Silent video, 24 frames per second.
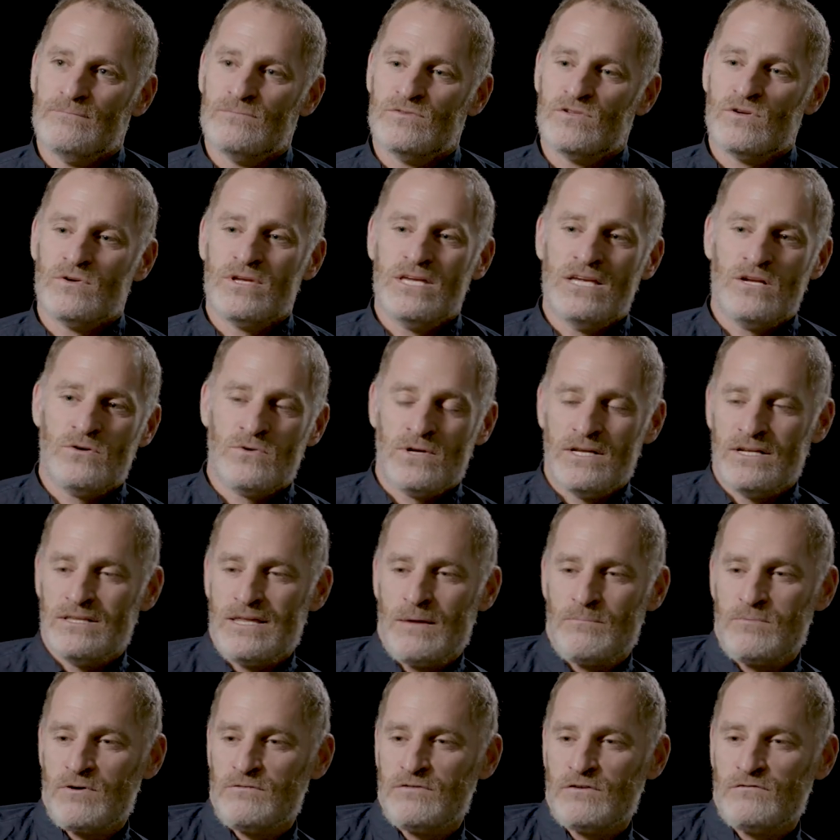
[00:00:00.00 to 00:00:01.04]
So he created
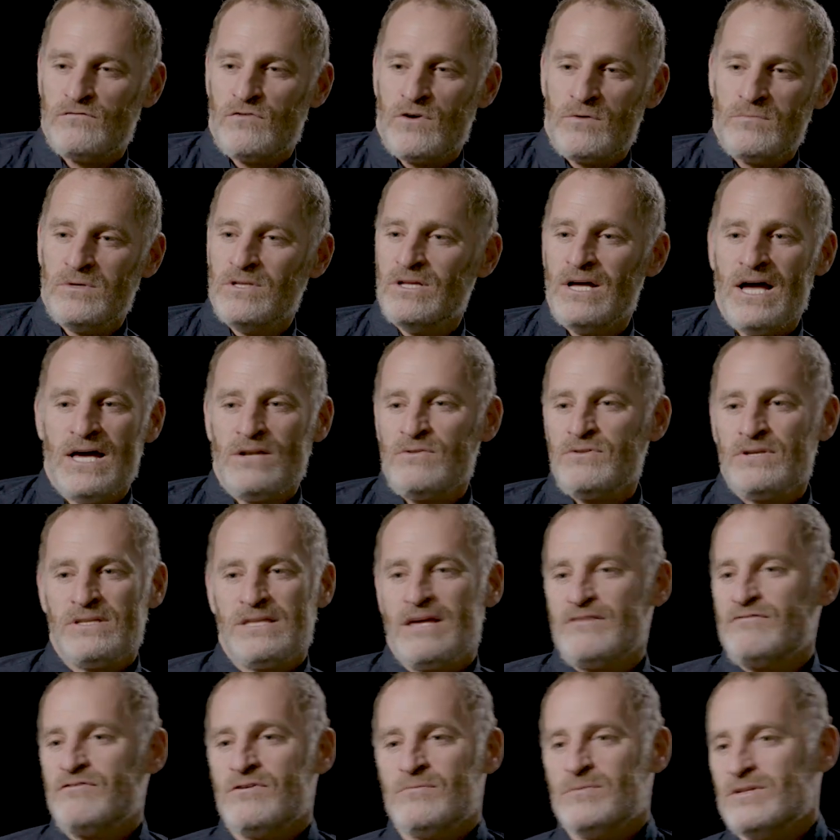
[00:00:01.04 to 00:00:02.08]
that perfect formula. I don't think
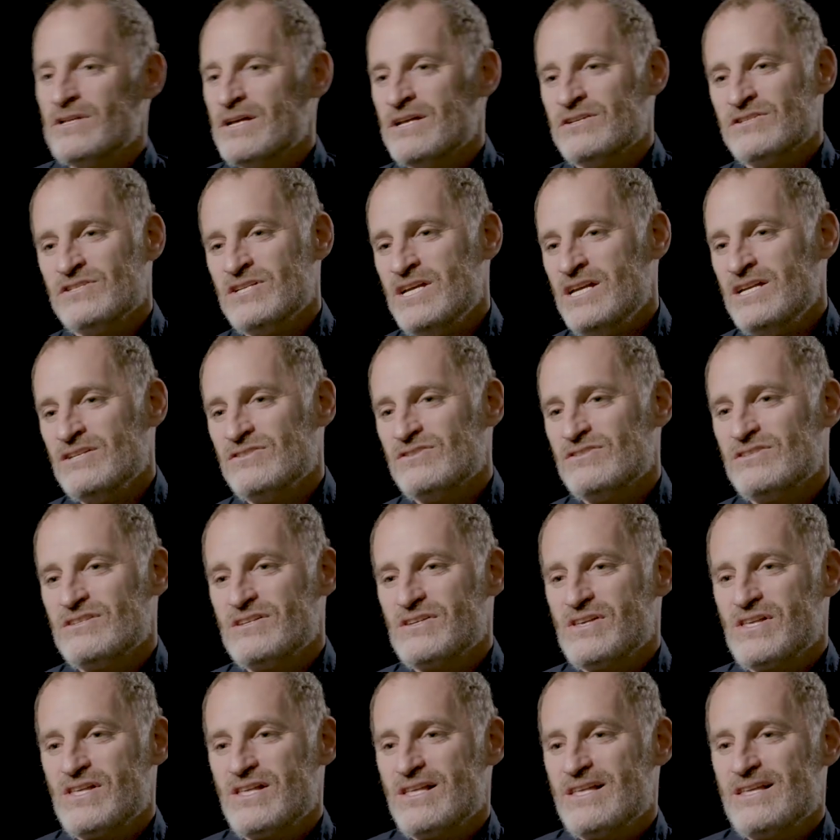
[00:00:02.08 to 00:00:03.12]
that formula has changed.
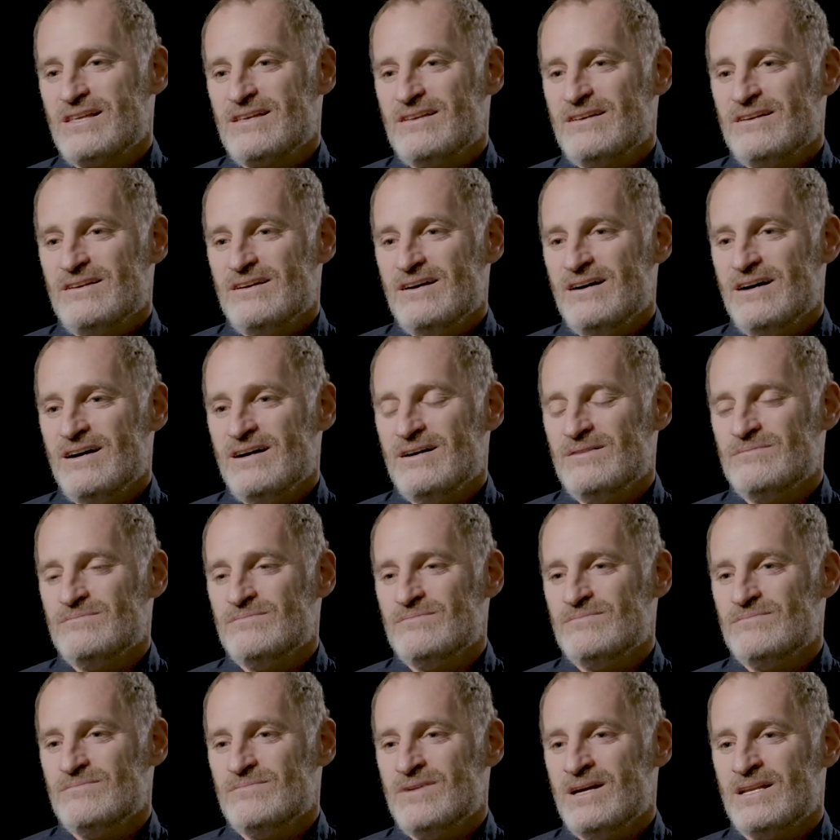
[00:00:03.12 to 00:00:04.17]

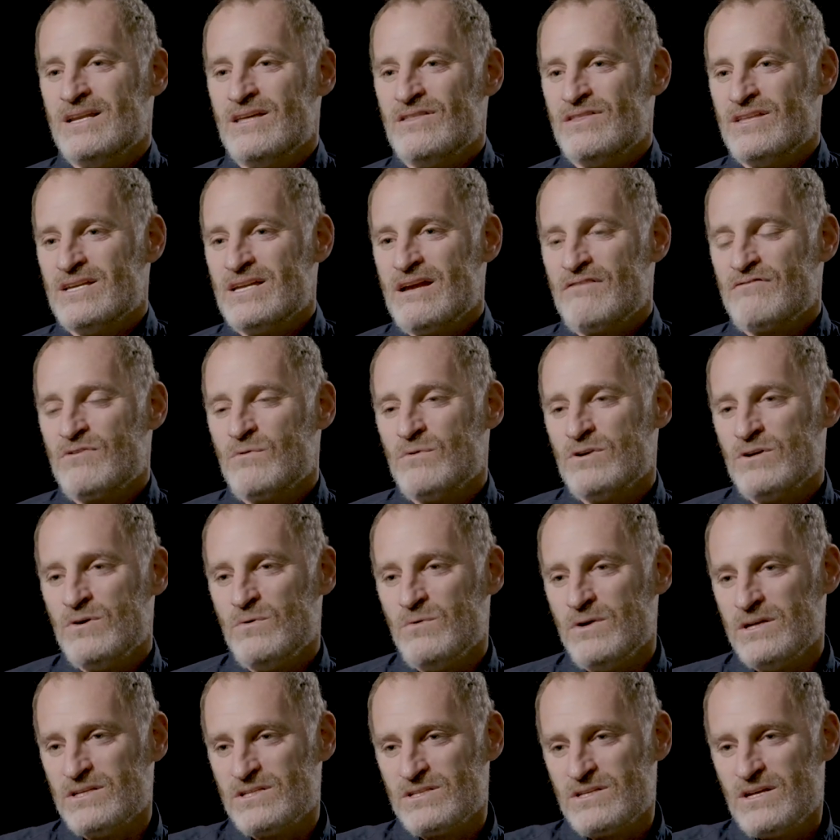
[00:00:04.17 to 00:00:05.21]
And I think everyone
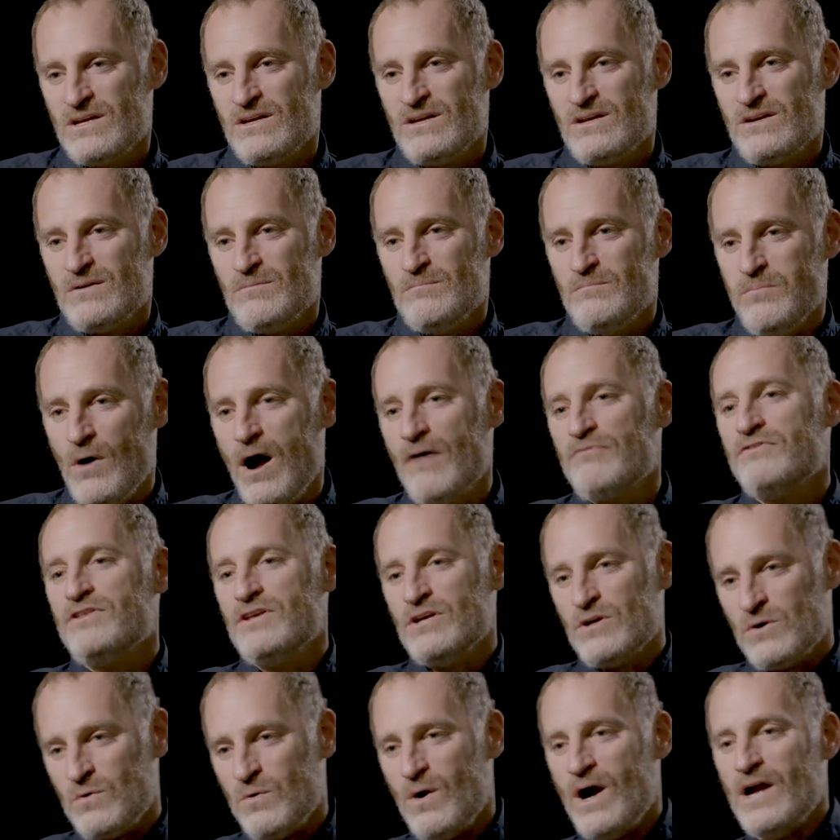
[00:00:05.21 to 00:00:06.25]
who has bought the
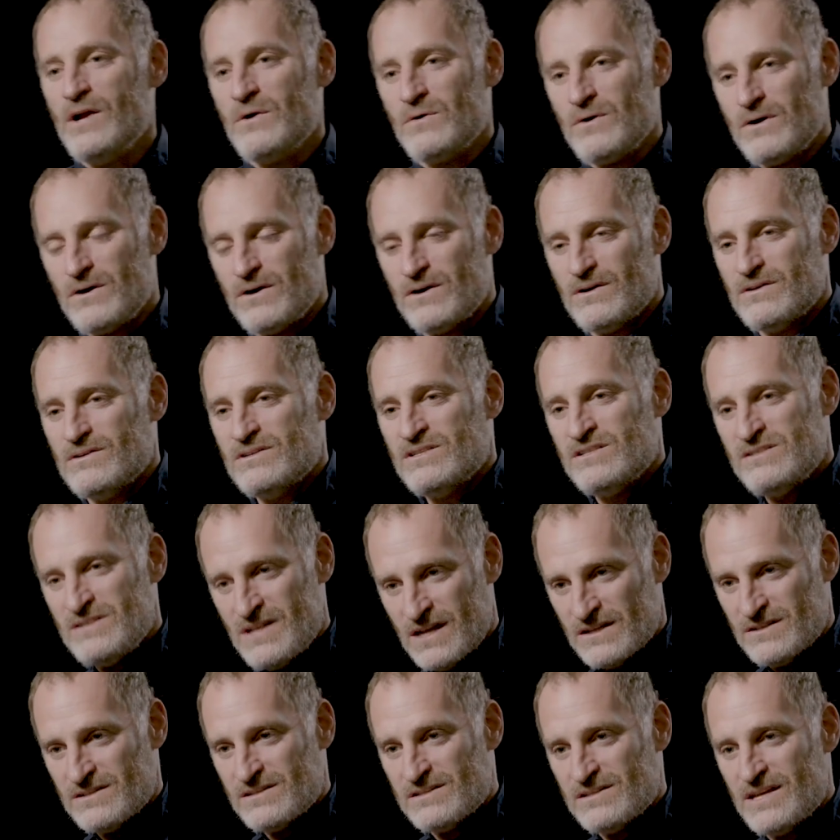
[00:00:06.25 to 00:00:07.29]
Enquirer
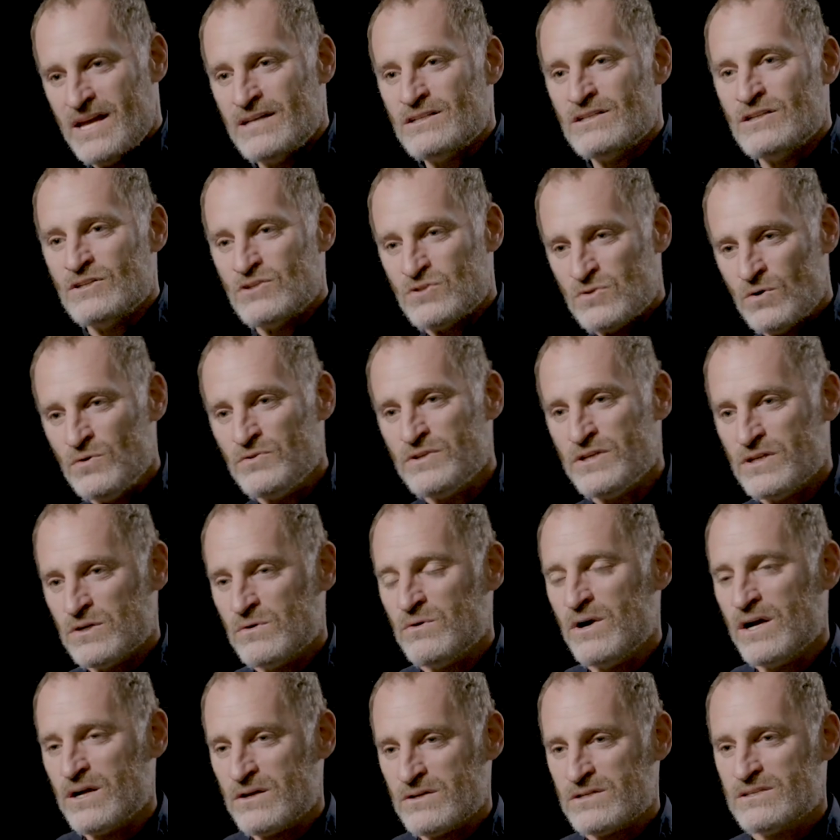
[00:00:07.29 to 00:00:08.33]
since and controlled the
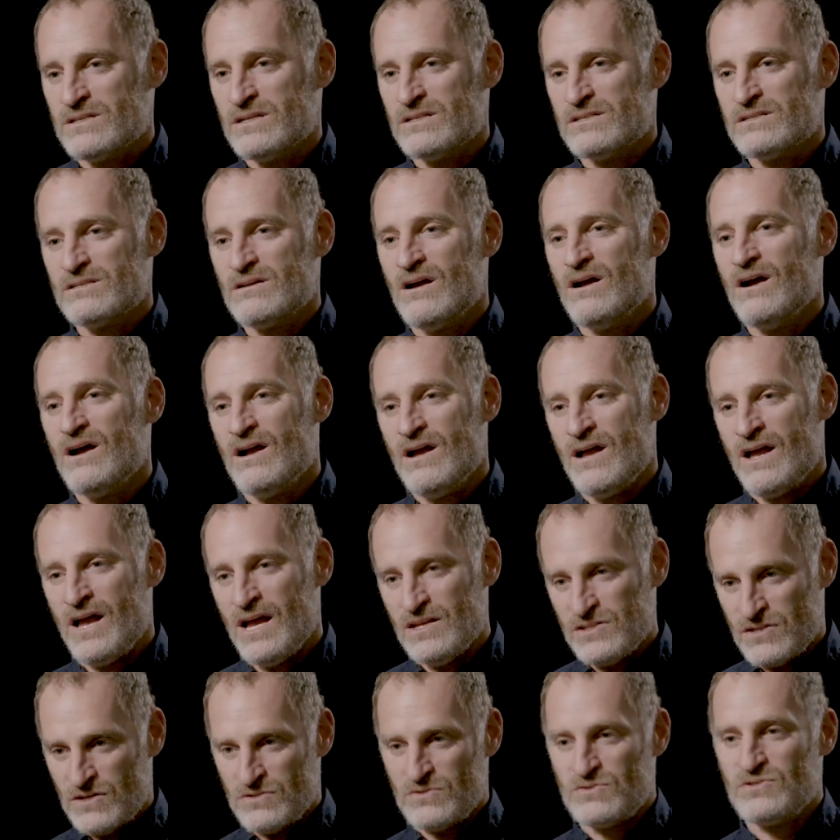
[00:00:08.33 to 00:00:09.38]
Enquirer since
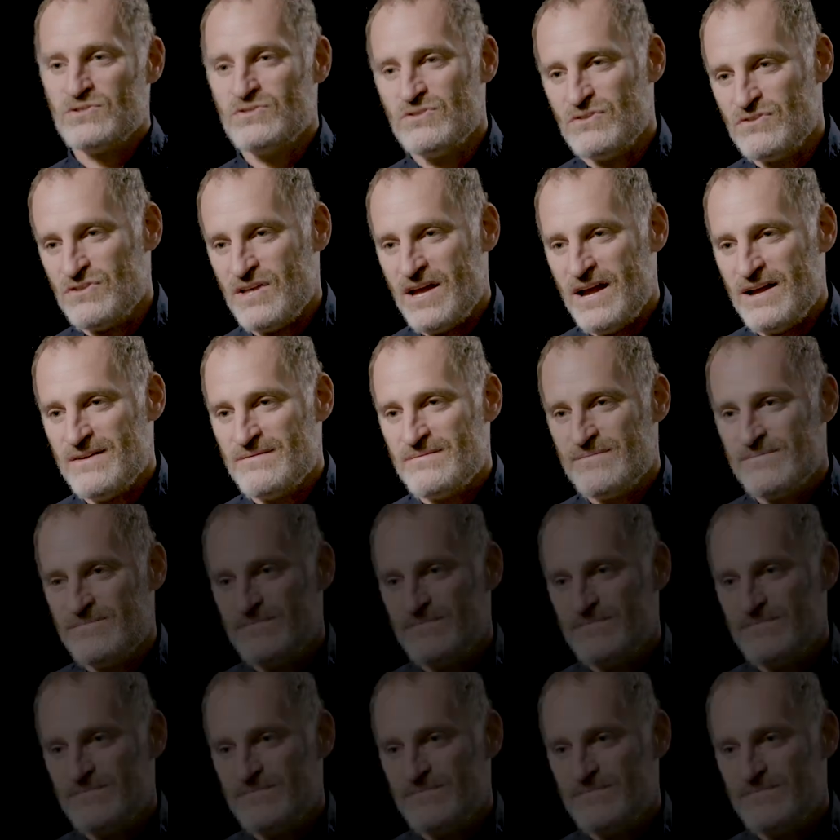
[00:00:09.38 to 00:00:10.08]
has understood that.